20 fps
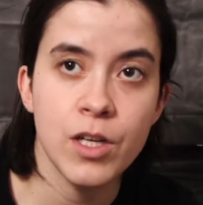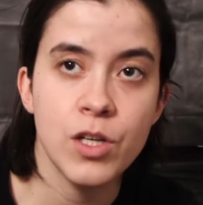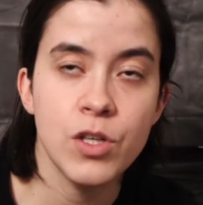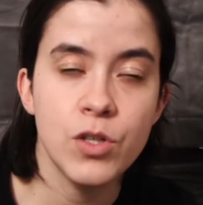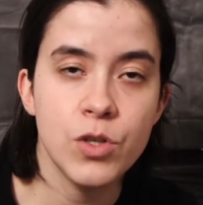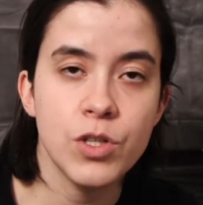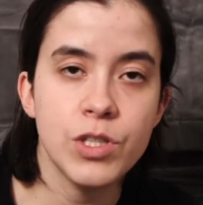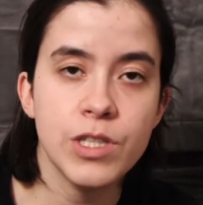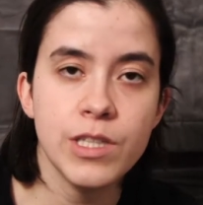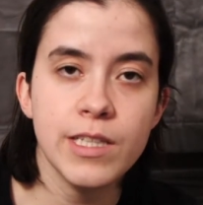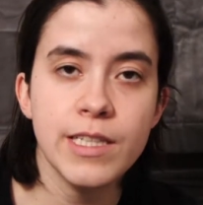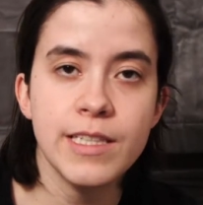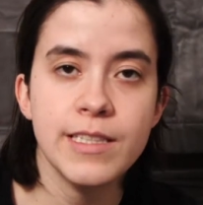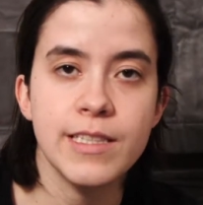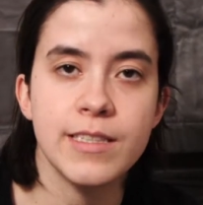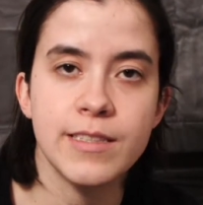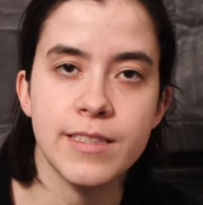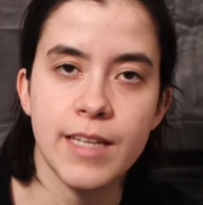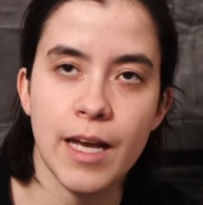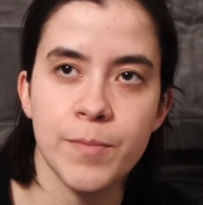Usually
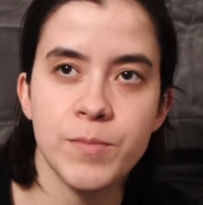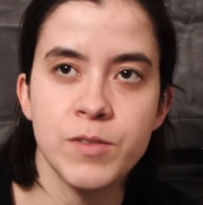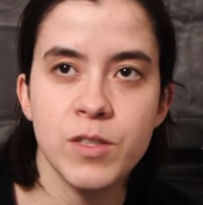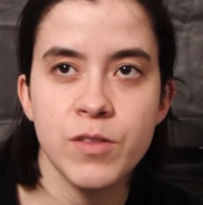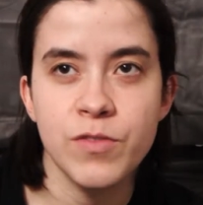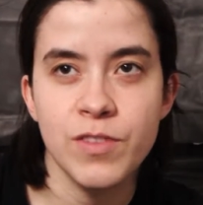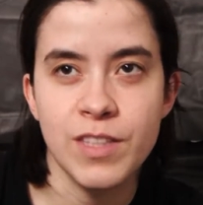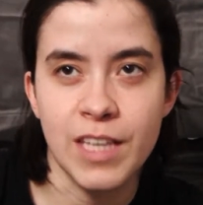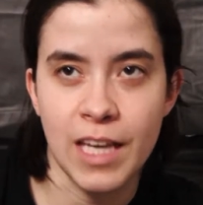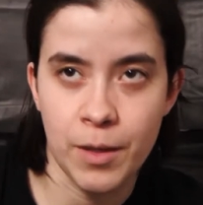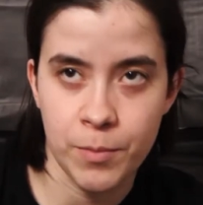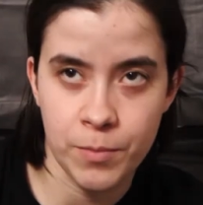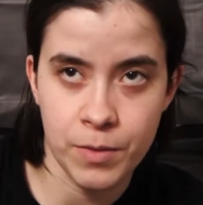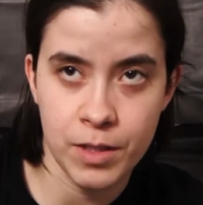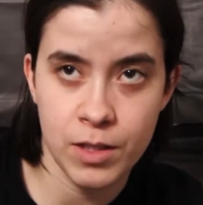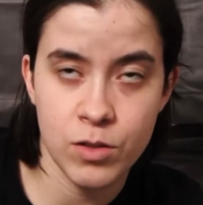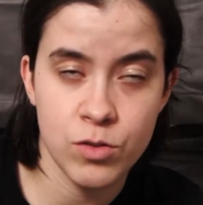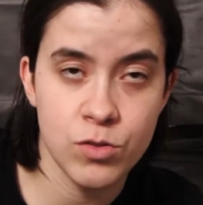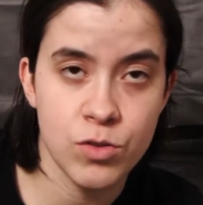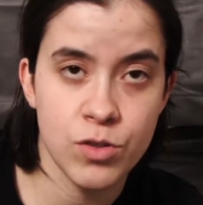these types of
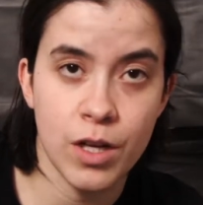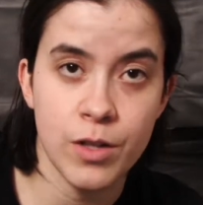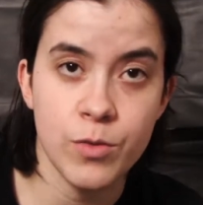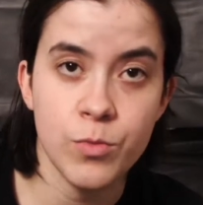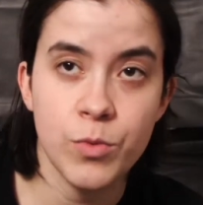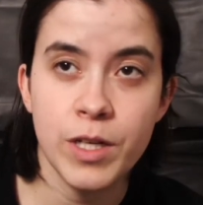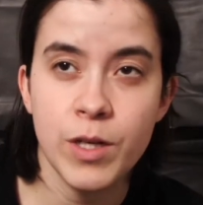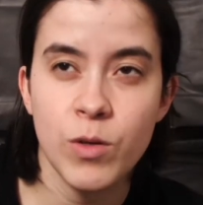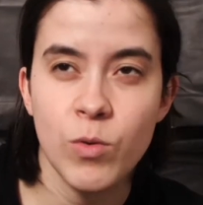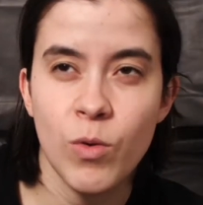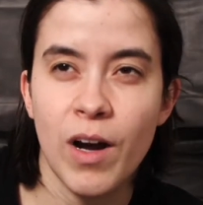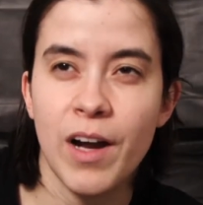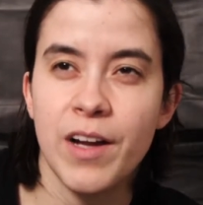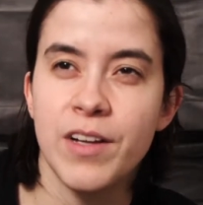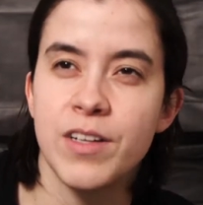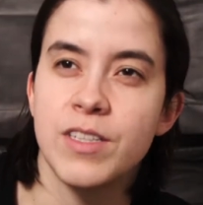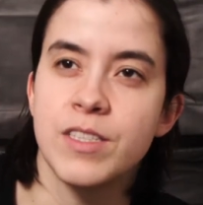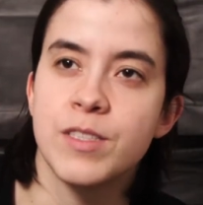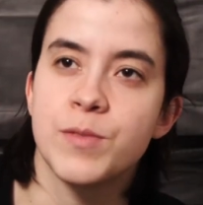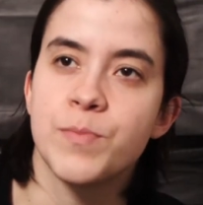gaming do not
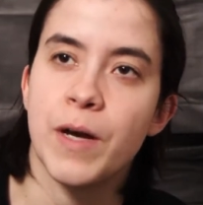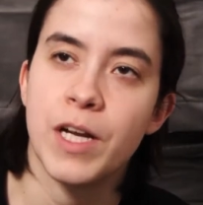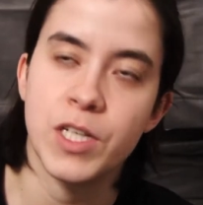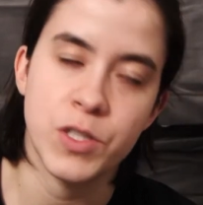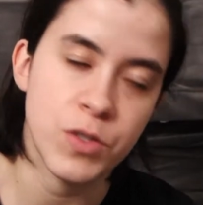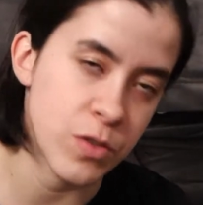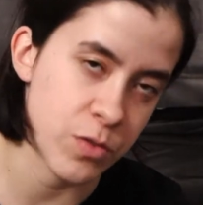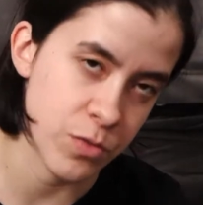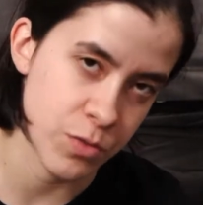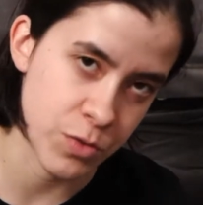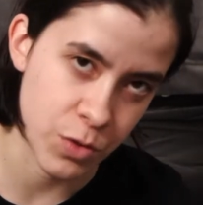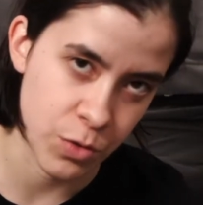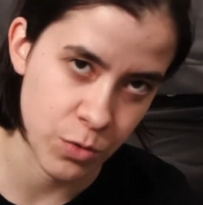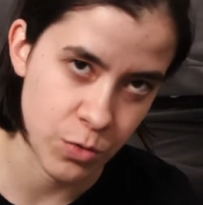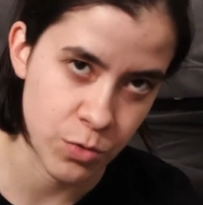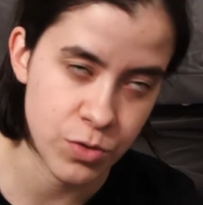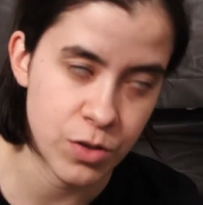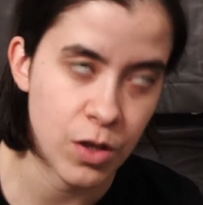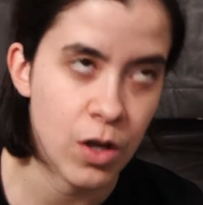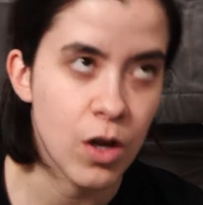require special
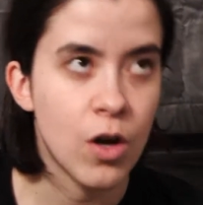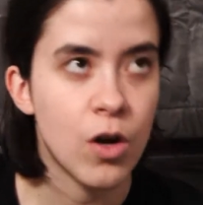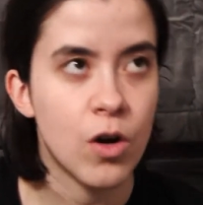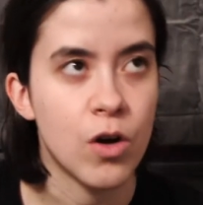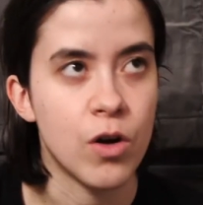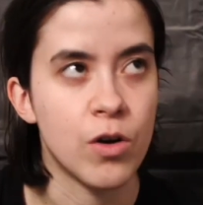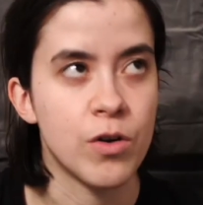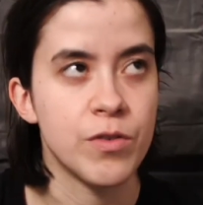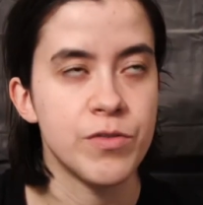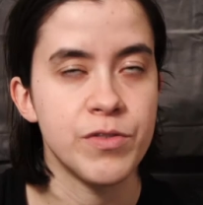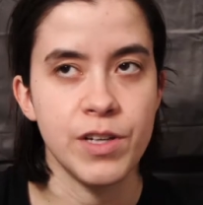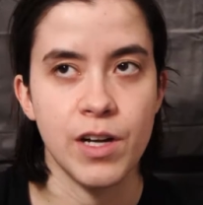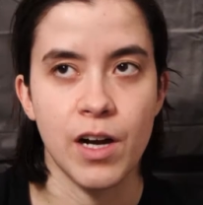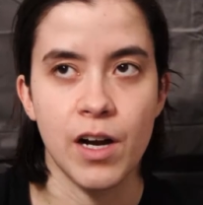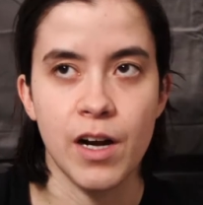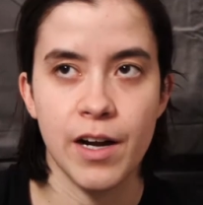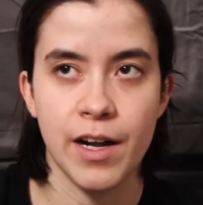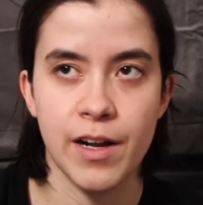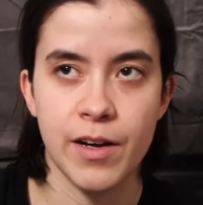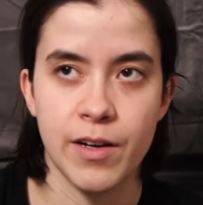controls or
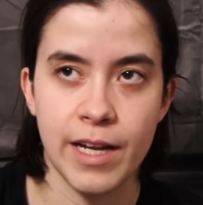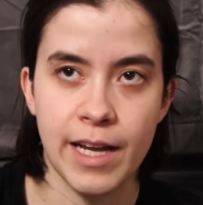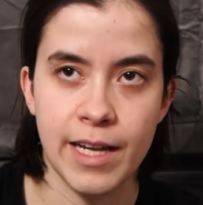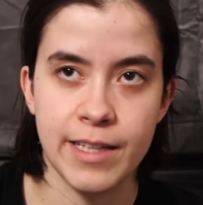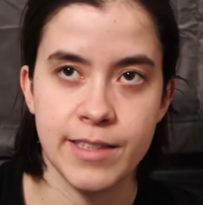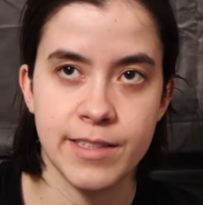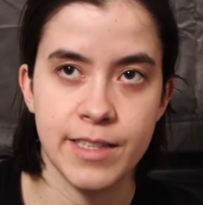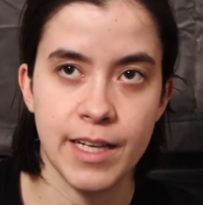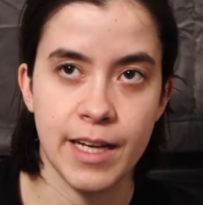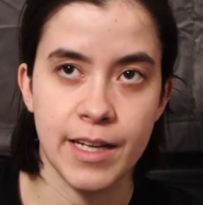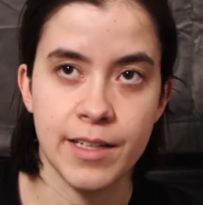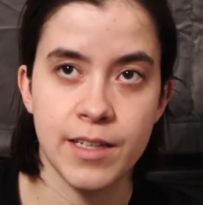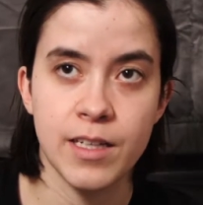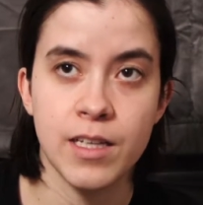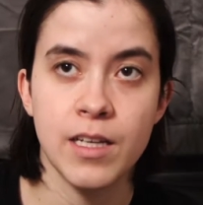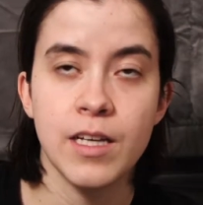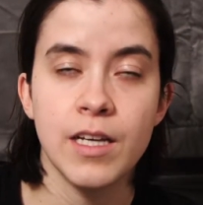VR headset.